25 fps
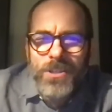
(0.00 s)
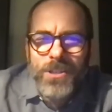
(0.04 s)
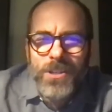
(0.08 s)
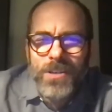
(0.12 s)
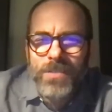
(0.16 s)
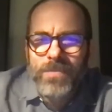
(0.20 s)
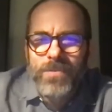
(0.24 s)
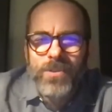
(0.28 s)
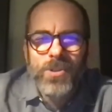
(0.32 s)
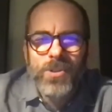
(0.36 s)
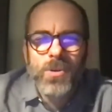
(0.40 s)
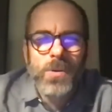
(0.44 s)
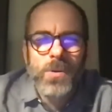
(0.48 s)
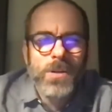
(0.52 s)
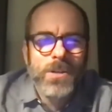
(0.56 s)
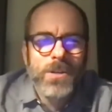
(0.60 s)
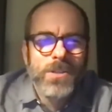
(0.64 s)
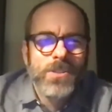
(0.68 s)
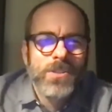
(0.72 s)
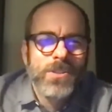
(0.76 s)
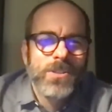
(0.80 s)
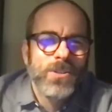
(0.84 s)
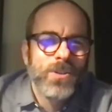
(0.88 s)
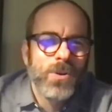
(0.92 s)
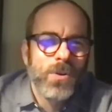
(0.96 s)
of
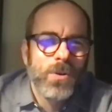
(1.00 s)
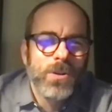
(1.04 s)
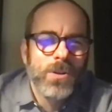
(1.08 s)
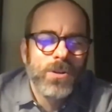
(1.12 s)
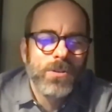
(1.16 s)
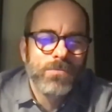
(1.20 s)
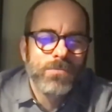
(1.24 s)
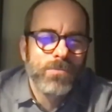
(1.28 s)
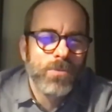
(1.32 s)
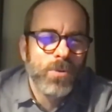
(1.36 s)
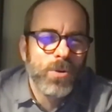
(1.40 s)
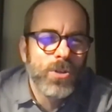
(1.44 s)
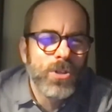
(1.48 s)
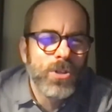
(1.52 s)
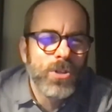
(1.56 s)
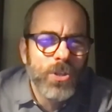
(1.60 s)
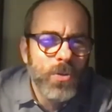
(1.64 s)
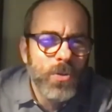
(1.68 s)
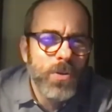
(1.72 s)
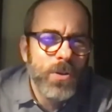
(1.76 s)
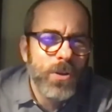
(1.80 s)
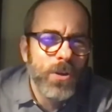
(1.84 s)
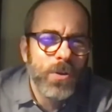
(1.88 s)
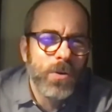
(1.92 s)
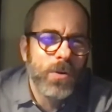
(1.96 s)
sorts, or do
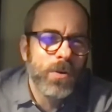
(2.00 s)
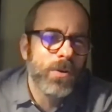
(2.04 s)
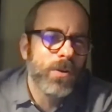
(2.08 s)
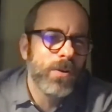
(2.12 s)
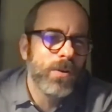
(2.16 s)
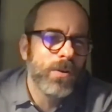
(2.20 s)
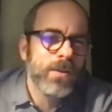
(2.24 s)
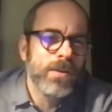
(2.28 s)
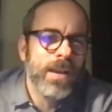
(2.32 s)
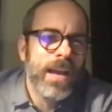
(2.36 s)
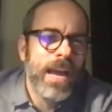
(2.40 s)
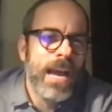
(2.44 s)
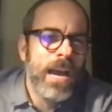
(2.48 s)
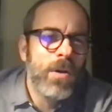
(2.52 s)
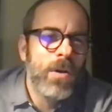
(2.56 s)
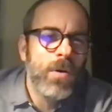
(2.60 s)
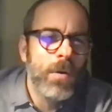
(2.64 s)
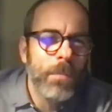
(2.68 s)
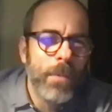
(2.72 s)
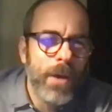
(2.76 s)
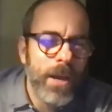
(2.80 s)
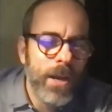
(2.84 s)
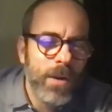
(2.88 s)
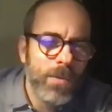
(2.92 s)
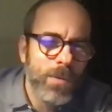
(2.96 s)
you, or how it
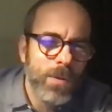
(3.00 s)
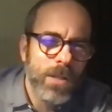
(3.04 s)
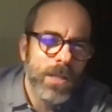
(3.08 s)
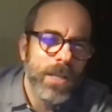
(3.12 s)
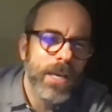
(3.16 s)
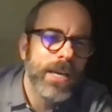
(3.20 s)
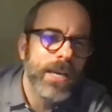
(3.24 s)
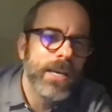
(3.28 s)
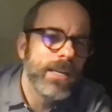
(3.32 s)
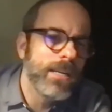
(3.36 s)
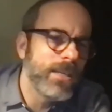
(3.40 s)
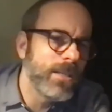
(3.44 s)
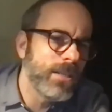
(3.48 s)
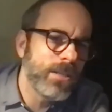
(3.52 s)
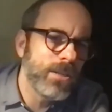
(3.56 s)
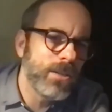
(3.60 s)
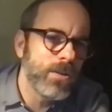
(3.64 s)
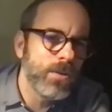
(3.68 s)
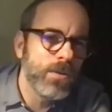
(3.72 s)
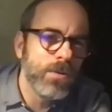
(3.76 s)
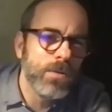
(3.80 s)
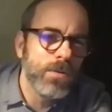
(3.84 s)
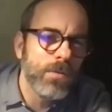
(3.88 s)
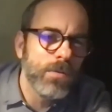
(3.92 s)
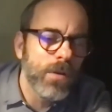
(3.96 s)
might relate
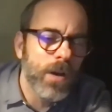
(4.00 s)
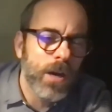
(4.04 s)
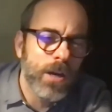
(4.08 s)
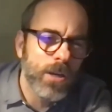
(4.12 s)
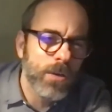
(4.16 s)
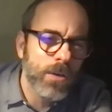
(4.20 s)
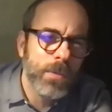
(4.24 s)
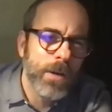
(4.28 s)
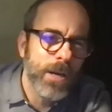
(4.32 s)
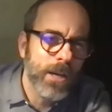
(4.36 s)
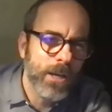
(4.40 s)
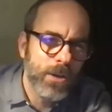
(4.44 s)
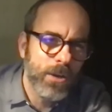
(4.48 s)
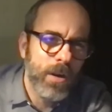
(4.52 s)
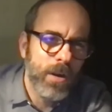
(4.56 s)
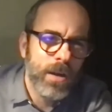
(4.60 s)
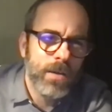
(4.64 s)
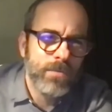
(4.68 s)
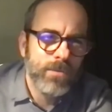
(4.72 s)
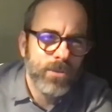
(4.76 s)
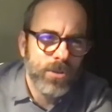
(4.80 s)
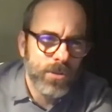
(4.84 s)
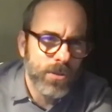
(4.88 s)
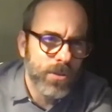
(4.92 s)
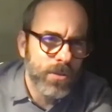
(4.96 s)
to
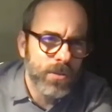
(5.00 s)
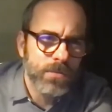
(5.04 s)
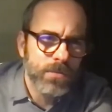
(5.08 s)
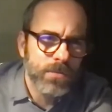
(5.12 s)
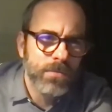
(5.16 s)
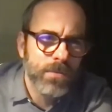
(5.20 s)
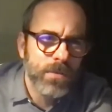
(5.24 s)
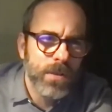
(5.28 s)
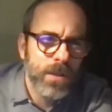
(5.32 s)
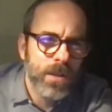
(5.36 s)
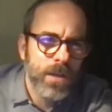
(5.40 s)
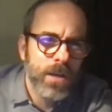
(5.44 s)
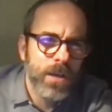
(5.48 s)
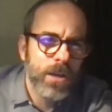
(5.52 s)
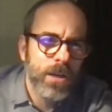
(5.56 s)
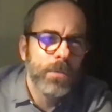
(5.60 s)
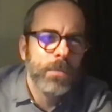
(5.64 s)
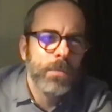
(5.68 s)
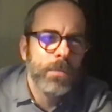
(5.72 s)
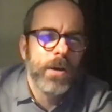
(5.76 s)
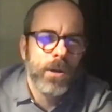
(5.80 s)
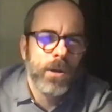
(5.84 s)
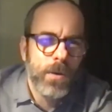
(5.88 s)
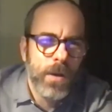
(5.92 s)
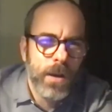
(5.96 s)
autobiographical
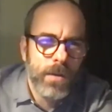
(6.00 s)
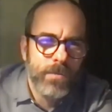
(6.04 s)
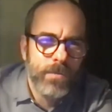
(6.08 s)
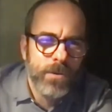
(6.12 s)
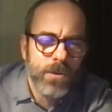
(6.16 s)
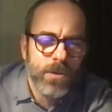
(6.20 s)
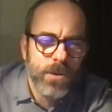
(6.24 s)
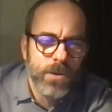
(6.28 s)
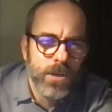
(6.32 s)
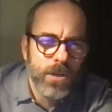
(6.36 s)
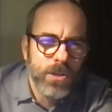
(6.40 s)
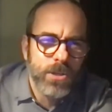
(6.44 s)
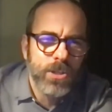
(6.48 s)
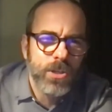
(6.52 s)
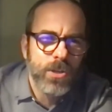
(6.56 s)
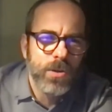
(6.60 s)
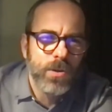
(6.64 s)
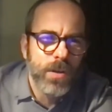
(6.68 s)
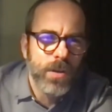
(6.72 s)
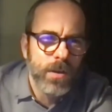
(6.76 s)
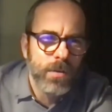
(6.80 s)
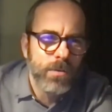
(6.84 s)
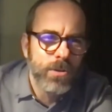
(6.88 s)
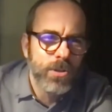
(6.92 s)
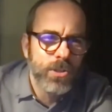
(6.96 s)

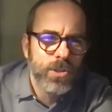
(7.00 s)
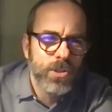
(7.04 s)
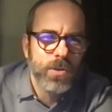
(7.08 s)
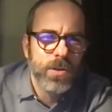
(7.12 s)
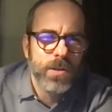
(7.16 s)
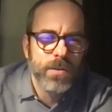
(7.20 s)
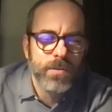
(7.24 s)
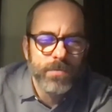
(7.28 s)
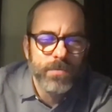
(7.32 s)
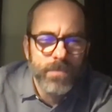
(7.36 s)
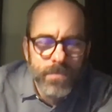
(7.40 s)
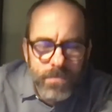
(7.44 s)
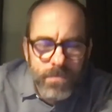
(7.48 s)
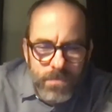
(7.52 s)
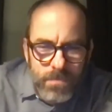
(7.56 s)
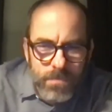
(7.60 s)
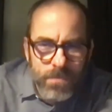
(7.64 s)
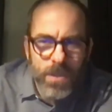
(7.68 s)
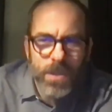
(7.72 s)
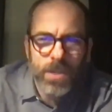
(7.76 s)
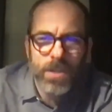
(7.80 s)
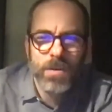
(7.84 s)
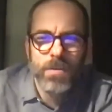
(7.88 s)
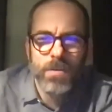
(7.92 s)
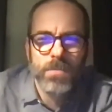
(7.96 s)
cartooning, which sort of,
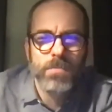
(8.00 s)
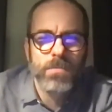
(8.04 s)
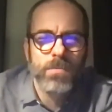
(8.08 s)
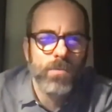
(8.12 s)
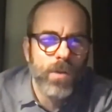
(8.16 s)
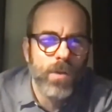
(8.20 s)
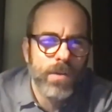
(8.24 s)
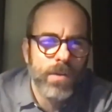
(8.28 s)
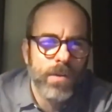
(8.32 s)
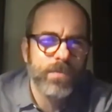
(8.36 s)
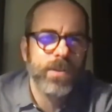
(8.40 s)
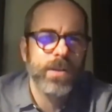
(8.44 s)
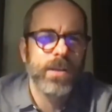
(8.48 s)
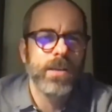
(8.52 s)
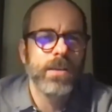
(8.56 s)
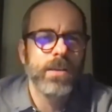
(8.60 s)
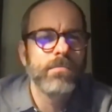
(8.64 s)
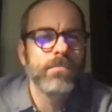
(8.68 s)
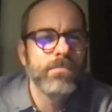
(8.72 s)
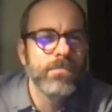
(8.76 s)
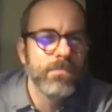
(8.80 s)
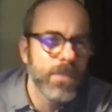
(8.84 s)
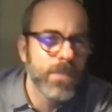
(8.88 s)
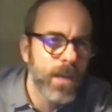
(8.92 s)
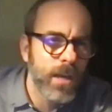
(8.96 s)
roughly
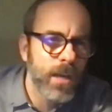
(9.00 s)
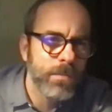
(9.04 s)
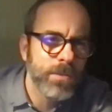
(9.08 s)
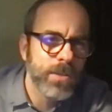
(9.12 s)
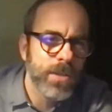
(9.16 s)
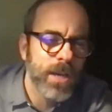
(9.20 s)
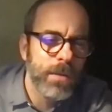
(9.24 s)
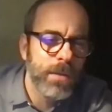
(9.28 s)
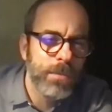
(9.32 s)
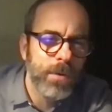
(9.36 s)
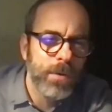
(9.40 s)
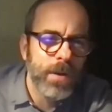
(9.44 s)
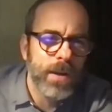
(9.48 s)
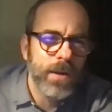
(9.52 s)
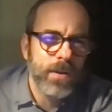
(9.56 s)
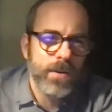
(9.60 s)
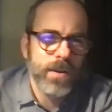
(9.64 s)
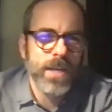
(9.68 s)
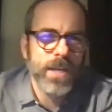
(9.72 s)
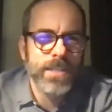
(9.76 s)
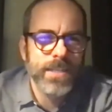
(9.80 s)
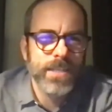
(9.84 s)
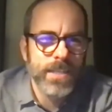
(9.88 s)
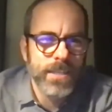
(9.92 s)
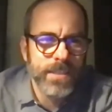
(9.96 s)
comes up around
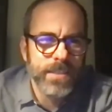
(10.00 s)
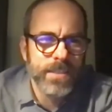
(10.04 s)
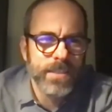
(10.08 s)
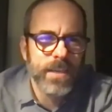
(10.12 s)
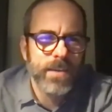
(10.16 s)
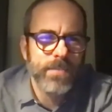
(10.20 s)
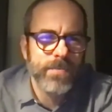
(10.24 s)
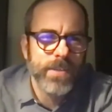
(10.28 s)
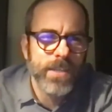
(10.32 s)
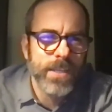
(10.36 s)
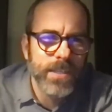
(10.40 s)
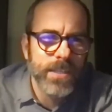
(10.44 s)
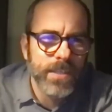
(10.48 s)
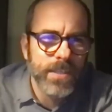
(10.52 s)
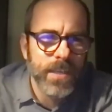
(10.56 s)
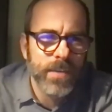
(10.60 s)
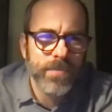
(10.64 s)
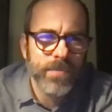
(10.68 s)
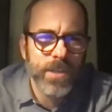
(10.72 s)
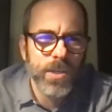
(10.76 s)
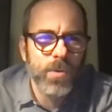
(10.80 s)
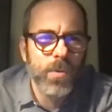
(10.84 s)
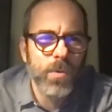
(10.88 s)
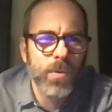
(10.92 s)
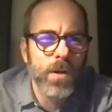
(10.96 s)
1970,
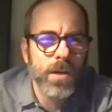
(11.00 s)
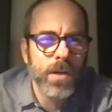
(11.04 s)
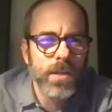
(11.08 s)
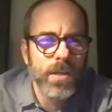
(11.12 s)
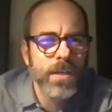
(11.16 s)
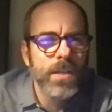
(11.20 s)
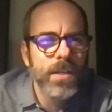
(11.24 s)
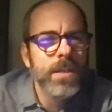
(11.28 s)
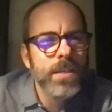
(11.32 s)
71.